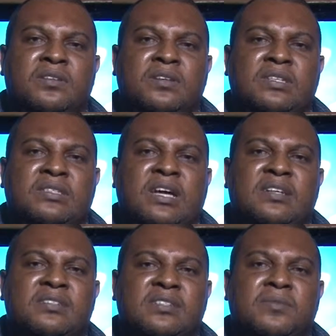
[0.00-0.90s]
the
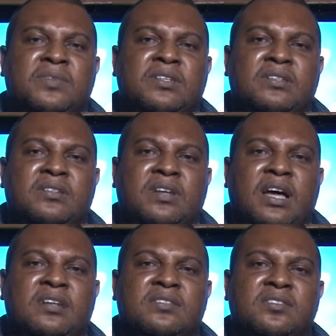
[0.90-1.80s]
exact sermon
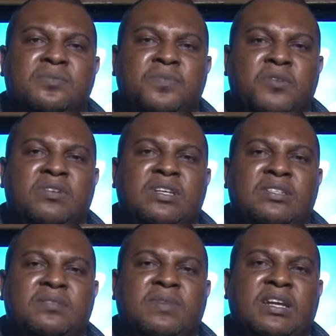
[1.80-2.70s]
actually spoke
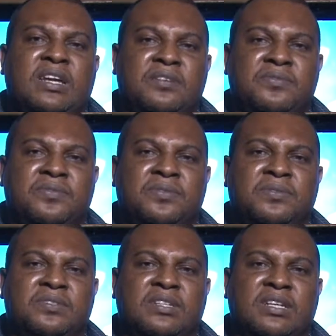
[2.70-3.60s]
into my life
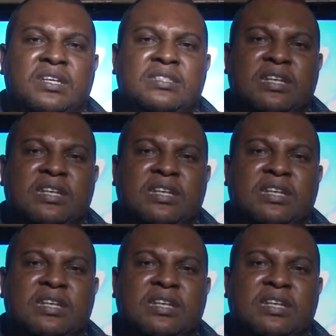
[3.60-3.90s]
at that